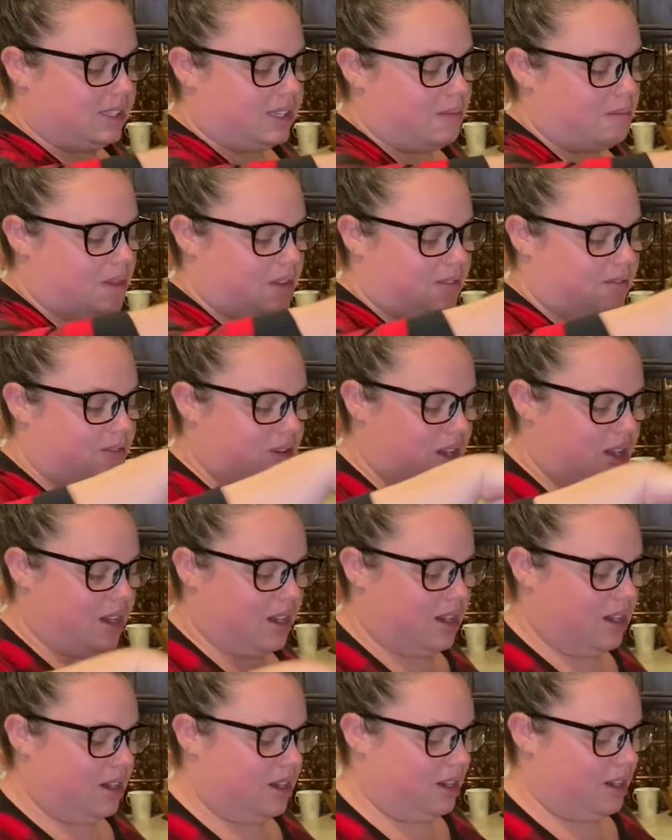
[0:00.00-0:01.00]
of
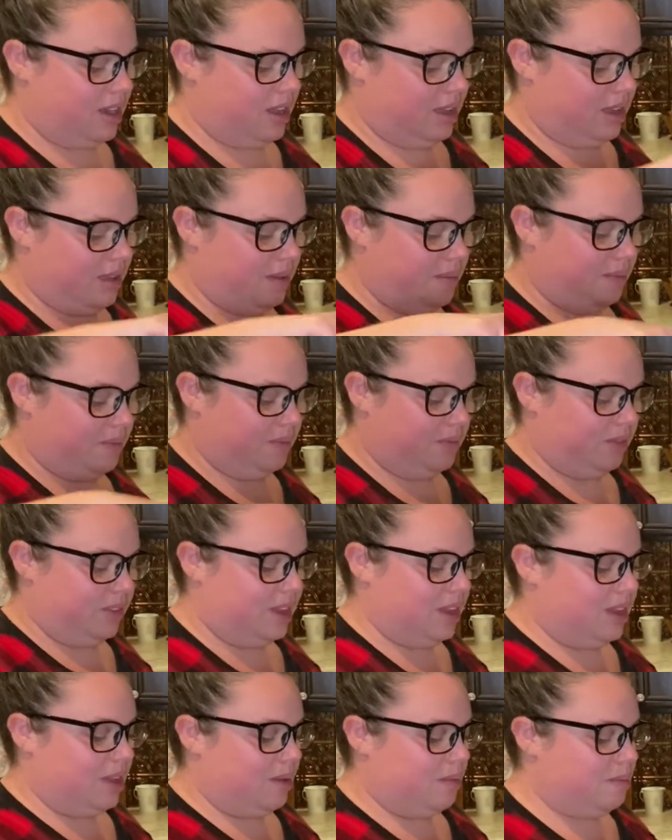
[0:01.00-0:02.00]
our
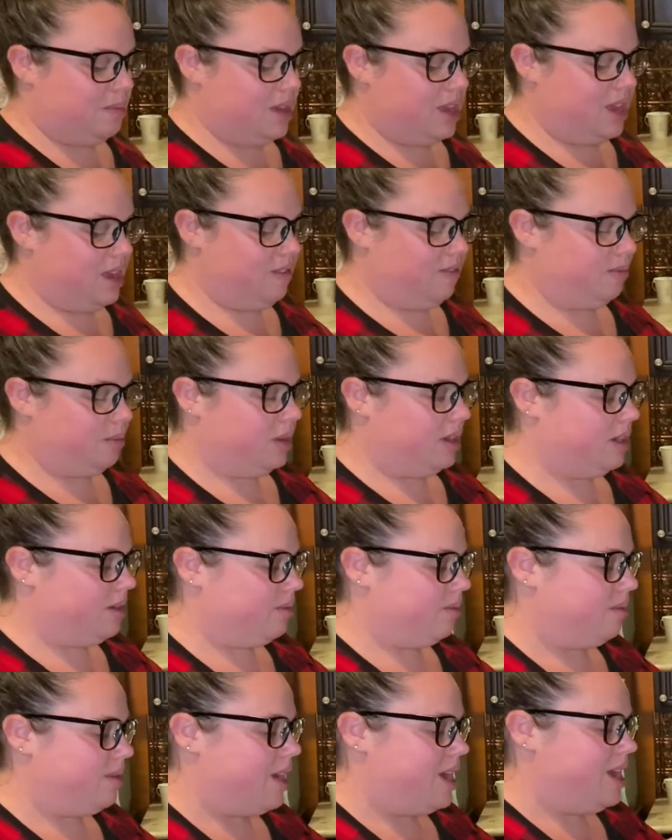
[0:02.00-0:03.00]
beef, put it
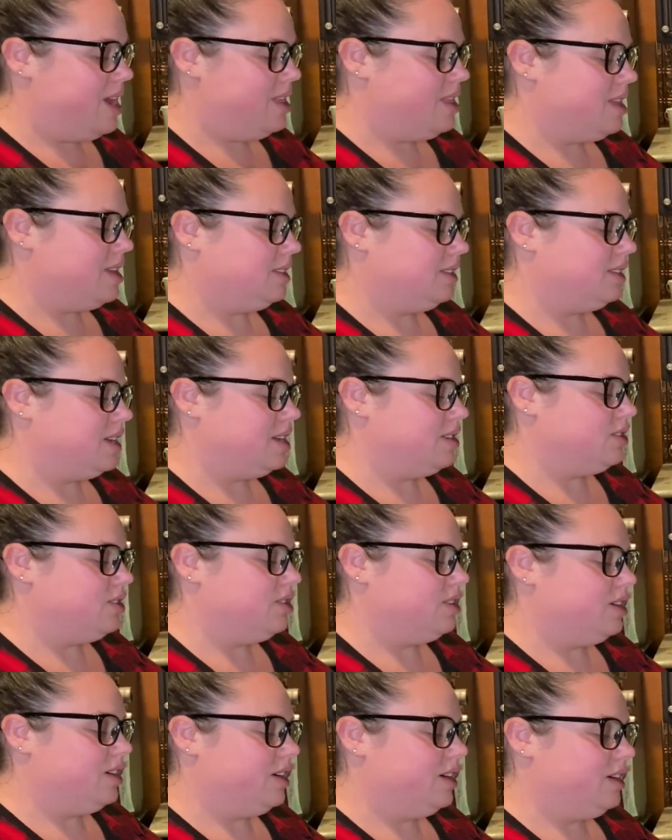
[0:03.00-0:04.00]
right in the
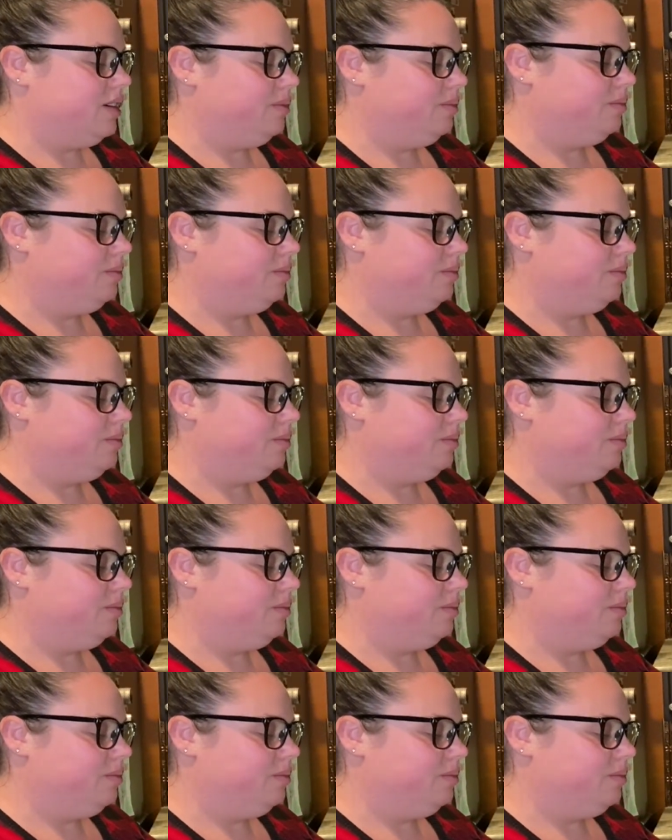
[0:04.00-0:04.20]
center.